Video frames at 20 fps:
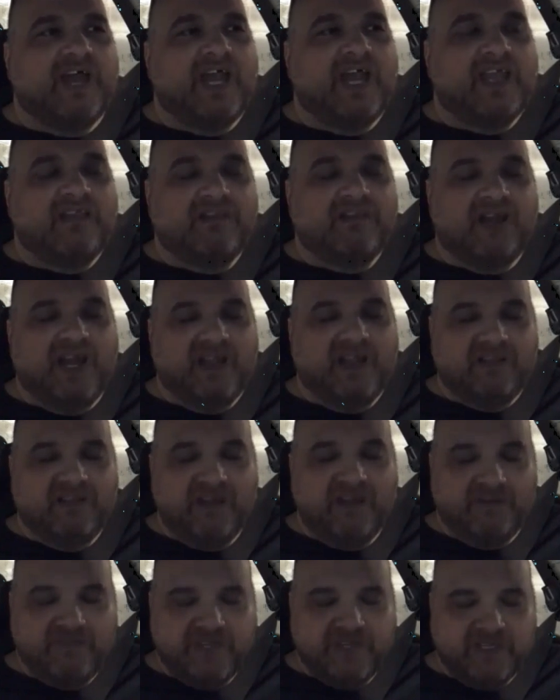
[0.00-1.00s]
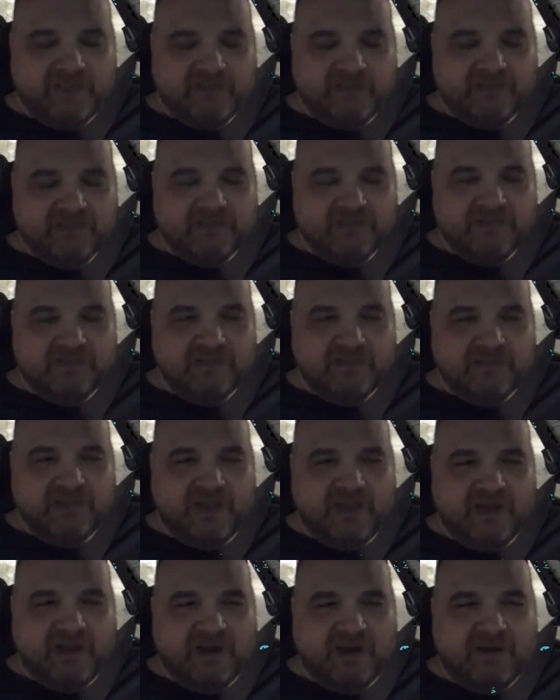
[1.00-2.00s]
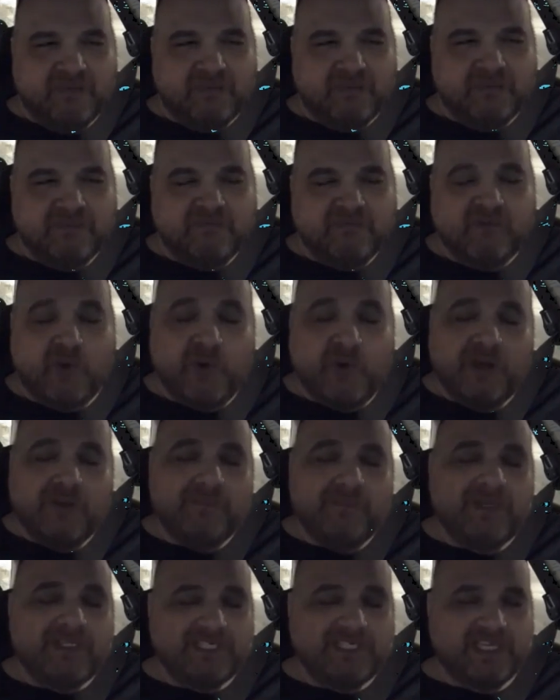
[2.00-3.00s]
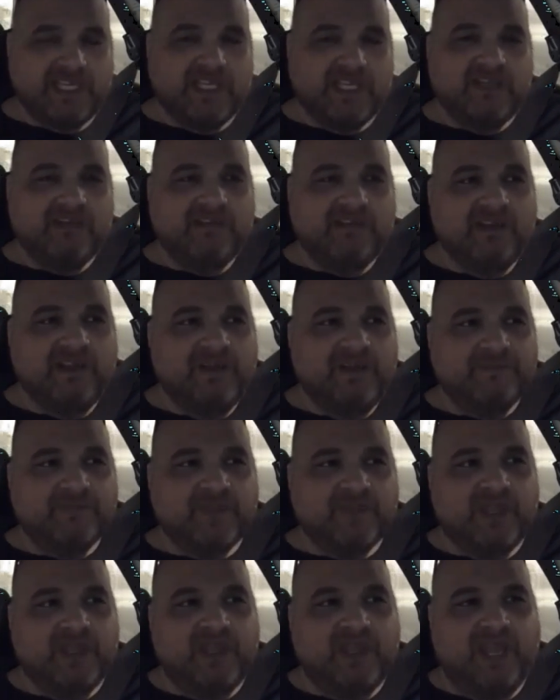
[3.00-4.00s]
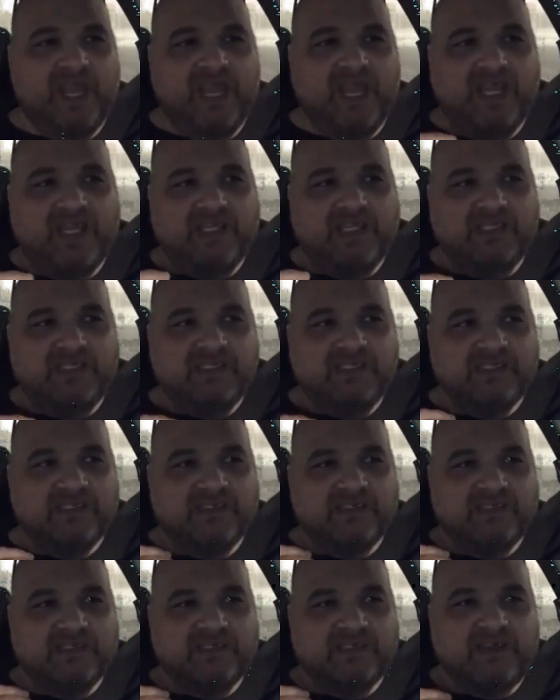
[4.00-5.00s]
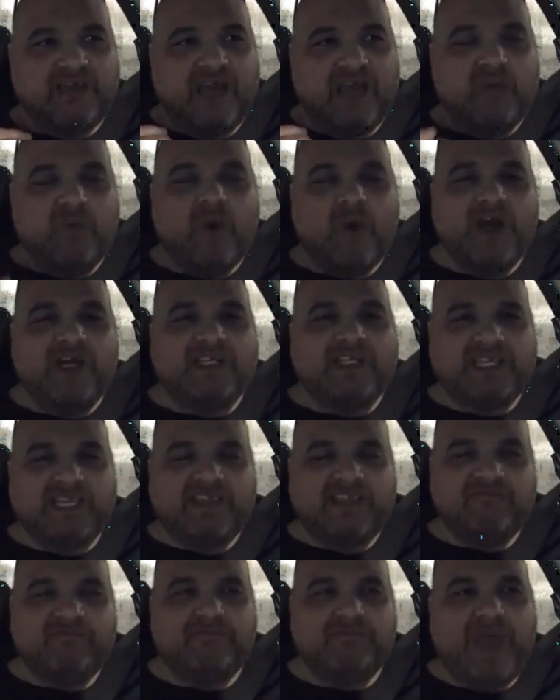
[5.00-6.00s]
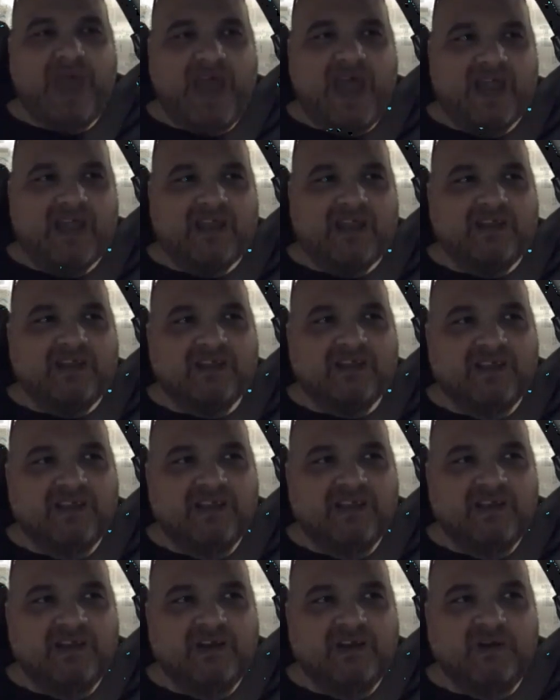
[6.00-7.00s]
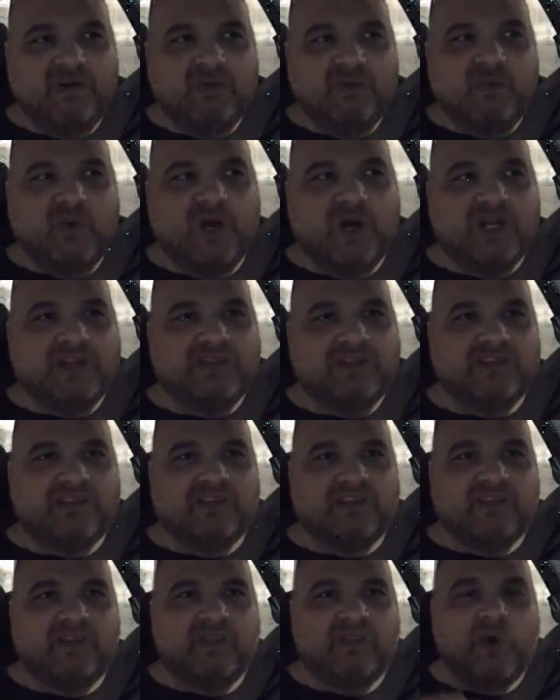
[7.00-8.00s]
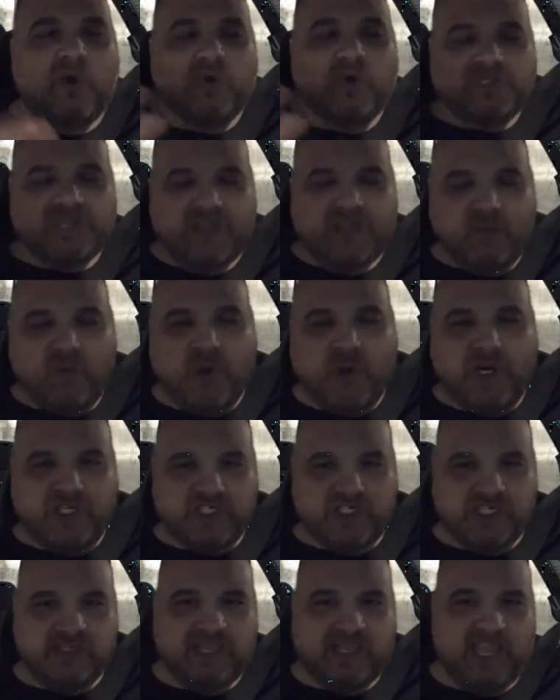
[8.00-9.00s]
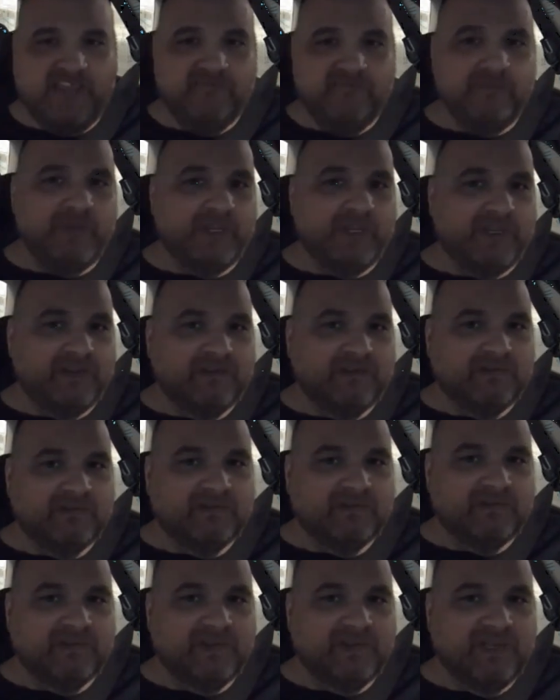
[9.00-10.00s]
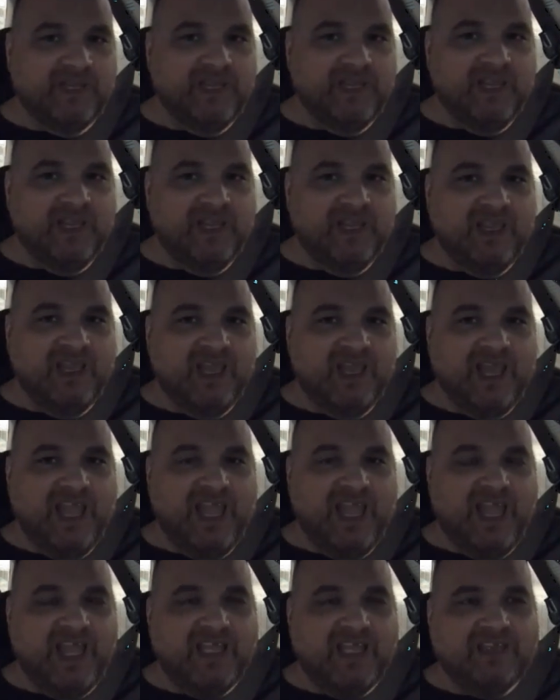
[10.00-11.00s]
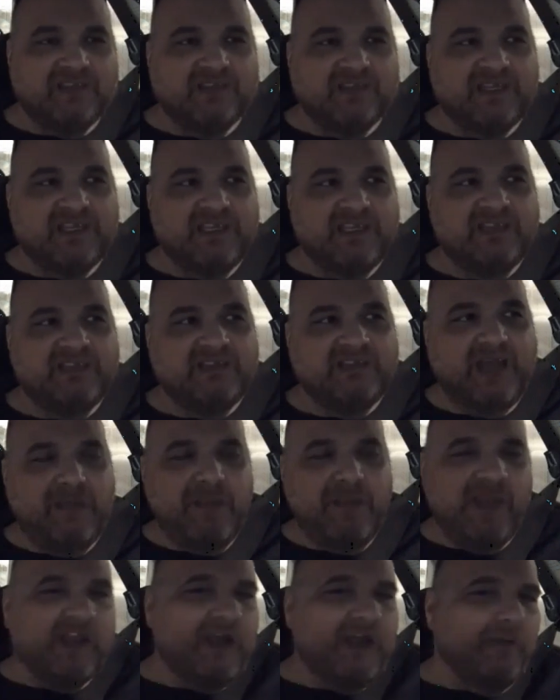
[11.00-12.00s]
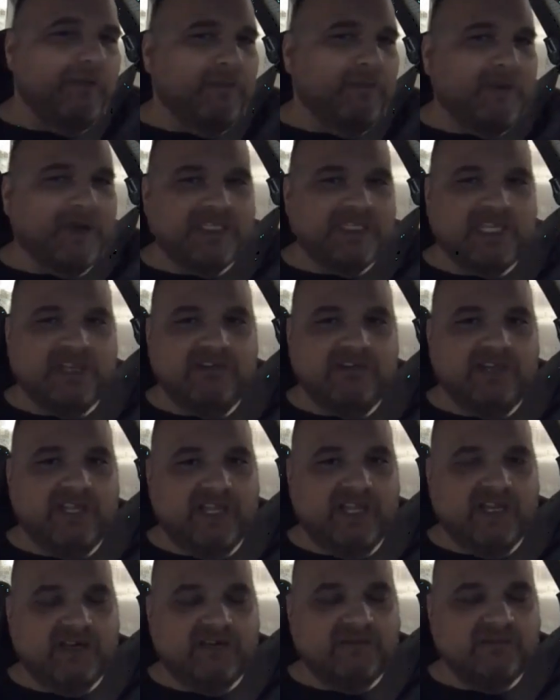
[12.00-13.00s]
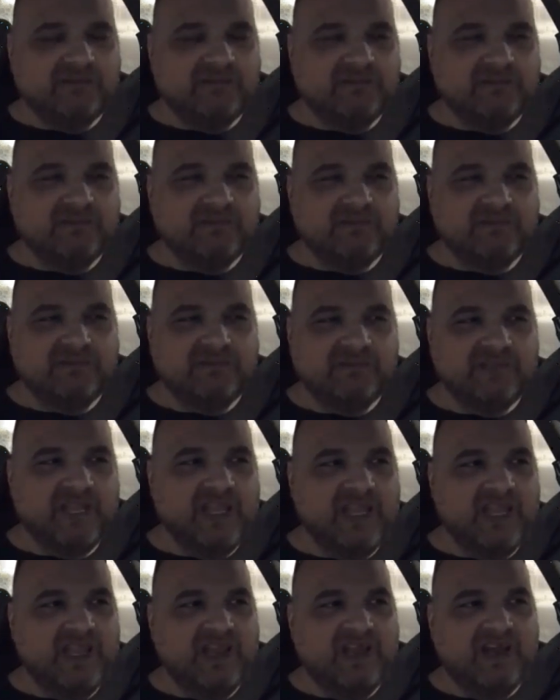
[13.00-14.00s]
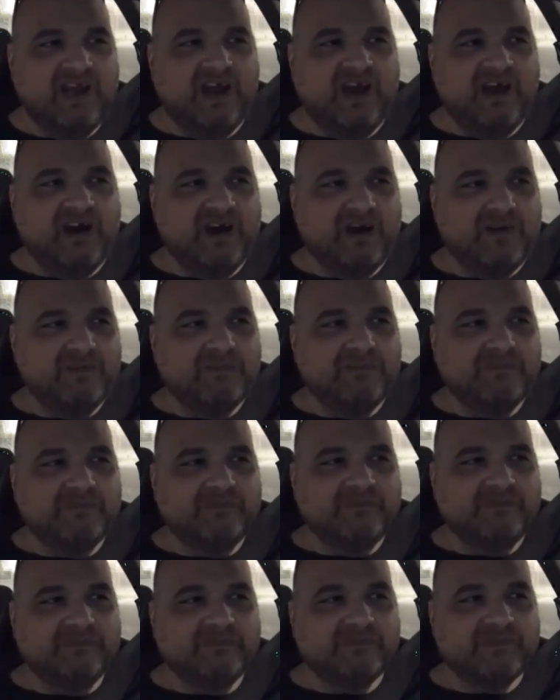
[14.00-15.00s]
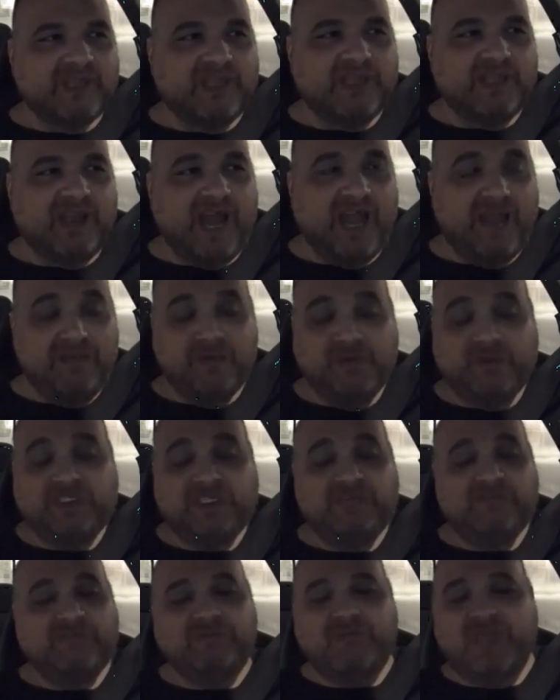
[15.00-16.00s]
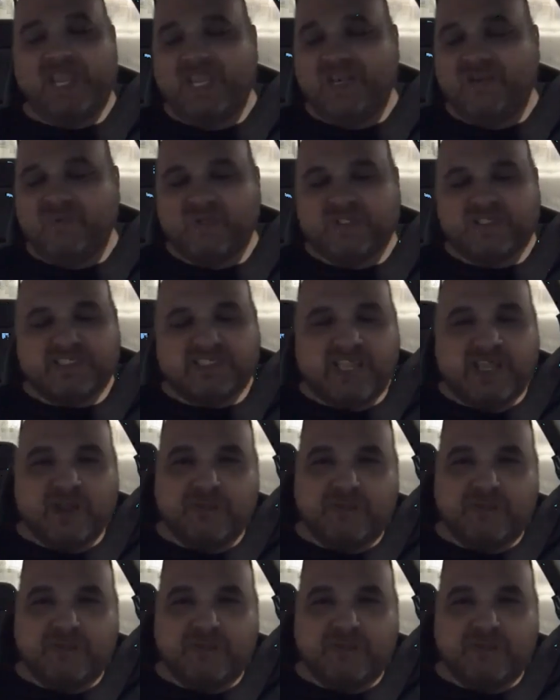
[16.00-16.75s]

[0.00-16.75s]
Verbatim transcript: I I loved it. Uh, growing up as a kid, and I wanted to give back what those I watched gave me. And I made a couple of bucks here and there. Um, I was even paid with stale